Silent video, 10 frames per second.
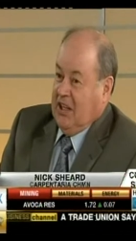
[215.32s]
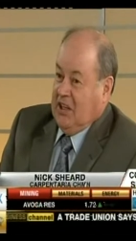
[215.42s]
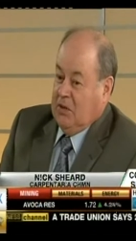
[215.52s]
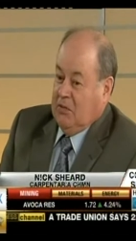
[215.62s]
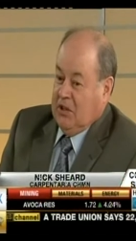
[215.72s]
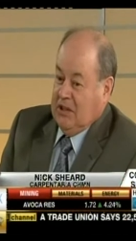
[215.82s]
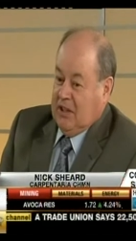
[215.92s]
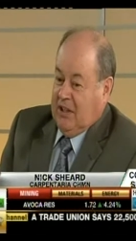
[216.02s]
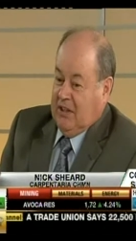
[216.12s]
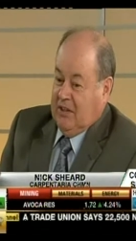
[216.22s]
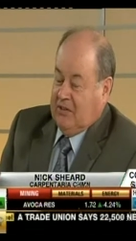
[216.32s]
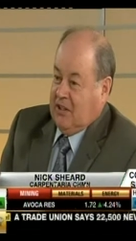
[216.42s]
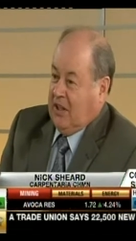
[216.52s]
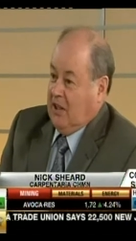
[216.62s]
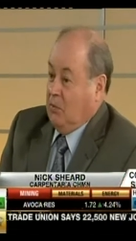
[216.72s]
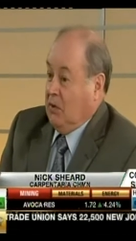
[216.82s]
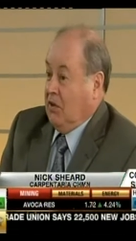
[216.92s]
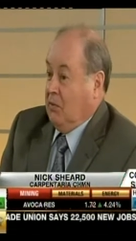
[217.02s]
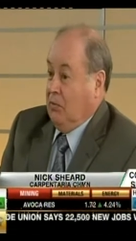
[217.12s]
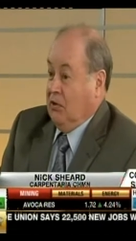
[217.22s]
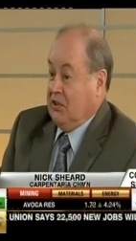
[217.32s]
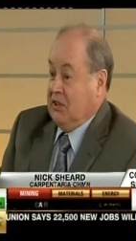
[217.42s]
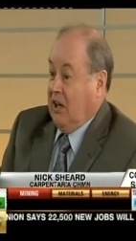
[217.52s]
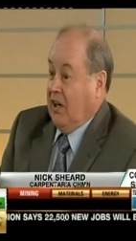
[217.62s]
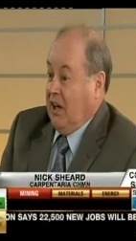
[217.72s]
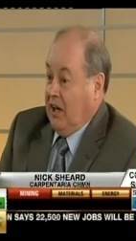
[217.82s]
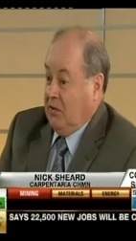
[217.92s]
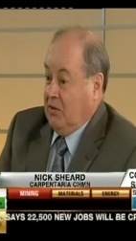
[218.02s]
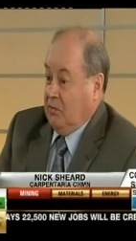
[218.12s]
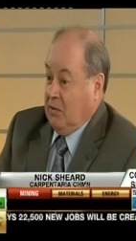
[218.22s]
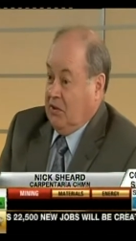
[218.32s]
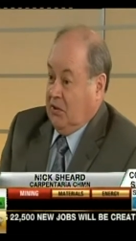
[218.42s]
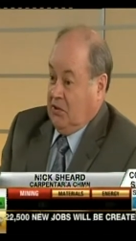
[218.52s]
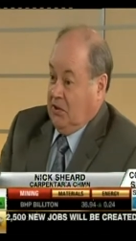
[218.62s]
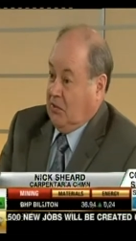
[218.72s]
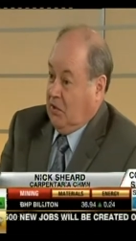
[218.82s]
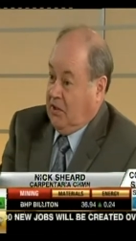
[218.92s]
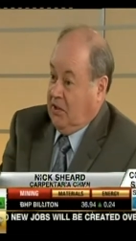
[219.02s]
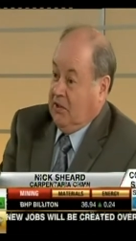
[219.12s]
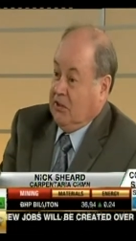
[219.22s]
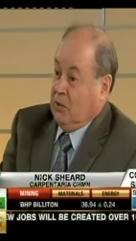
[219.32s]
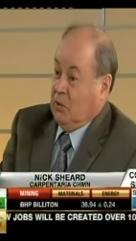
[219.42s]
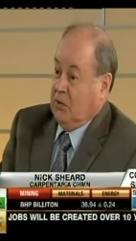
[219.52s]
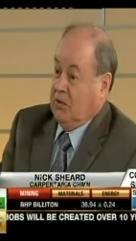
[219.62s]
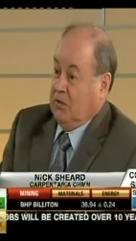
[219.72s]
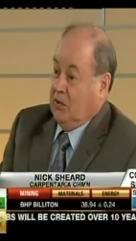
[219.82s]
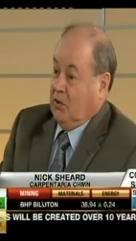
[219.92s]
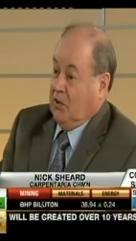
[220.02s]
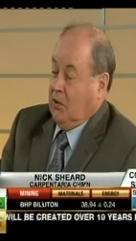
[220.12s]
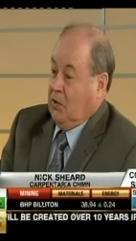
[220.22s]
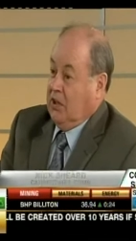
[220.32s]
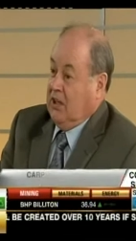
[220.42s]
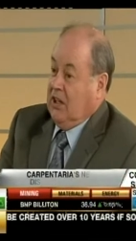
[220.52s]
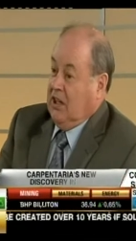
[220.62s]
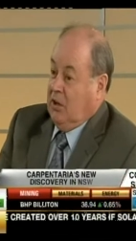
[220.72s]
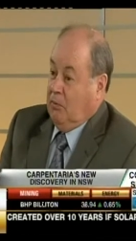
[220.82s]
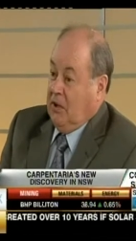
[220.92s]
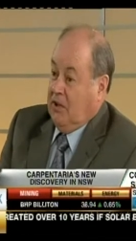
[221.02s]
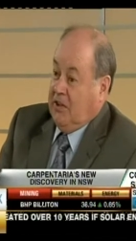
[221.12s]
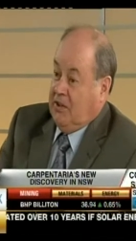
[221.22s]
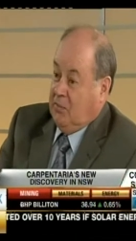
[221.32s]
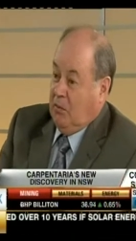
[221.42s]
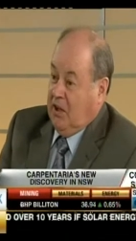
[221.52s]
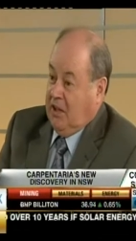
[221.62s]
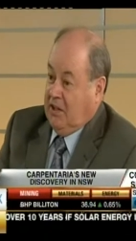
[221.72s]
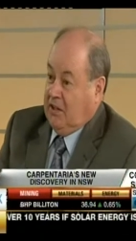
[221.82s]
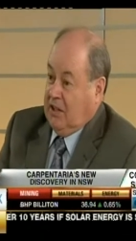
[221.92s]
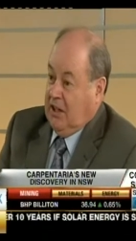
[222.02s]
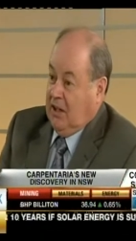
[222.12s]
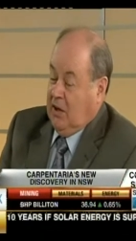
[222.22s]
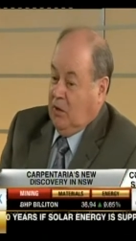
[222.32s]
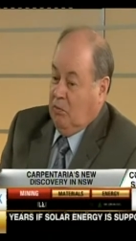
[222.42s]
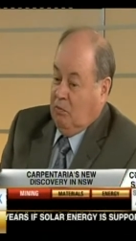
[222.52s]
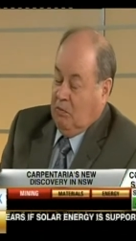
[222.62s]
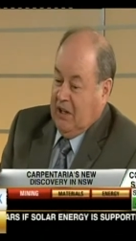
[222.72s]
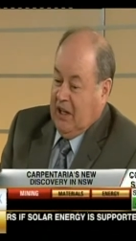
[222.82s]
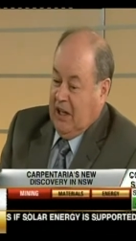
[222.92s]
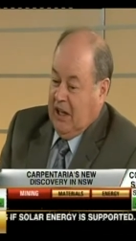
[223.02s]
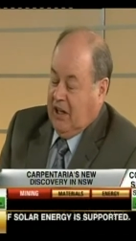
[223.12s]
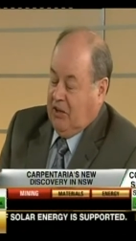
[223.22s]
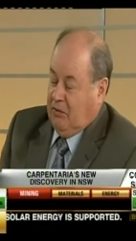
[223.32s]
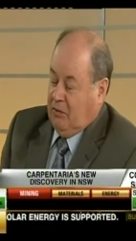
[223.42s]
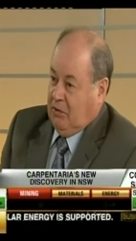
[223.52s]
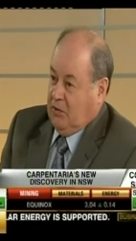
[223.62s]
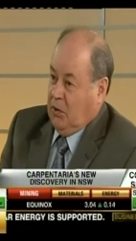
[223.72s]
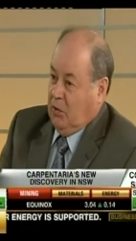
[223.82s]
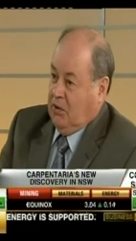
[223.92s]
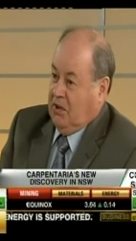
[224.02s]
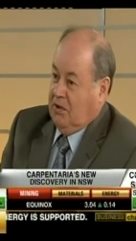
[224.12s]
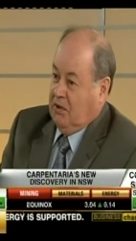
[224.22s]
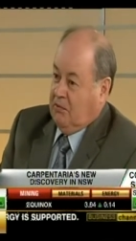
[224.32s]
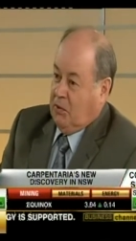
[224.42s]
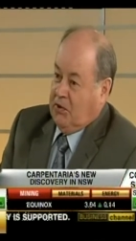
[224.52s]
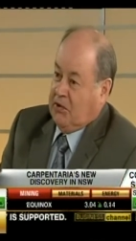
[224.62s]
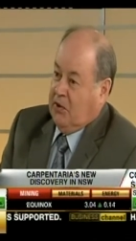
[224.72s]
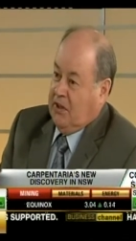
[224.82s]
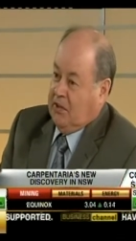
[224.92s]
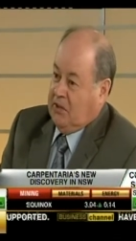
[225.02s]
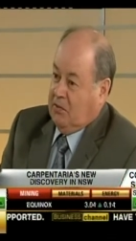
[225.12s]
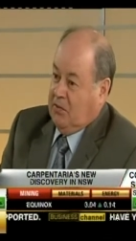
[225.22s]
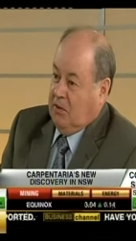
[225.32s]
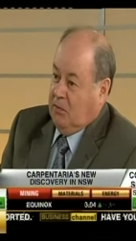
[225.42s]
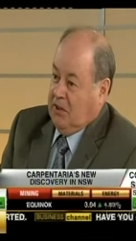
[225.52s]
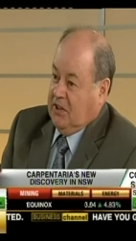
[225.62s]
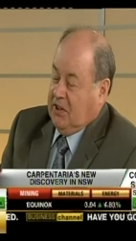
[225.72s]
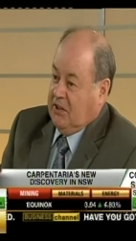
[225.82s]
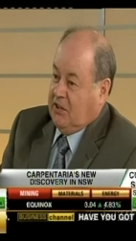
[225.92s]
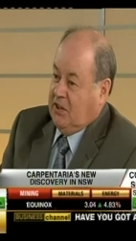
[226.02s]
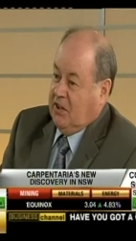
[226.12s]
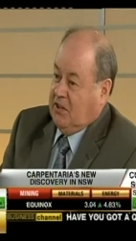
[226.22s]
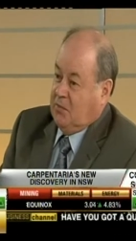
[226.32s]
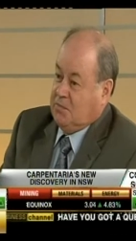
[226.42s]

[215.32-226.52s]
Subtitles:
you've virtually taken a bit of the blue sky out of it, because right. You've got your resource, you've got your ability to mine, and so the froth's gone out a fair bit at that stage.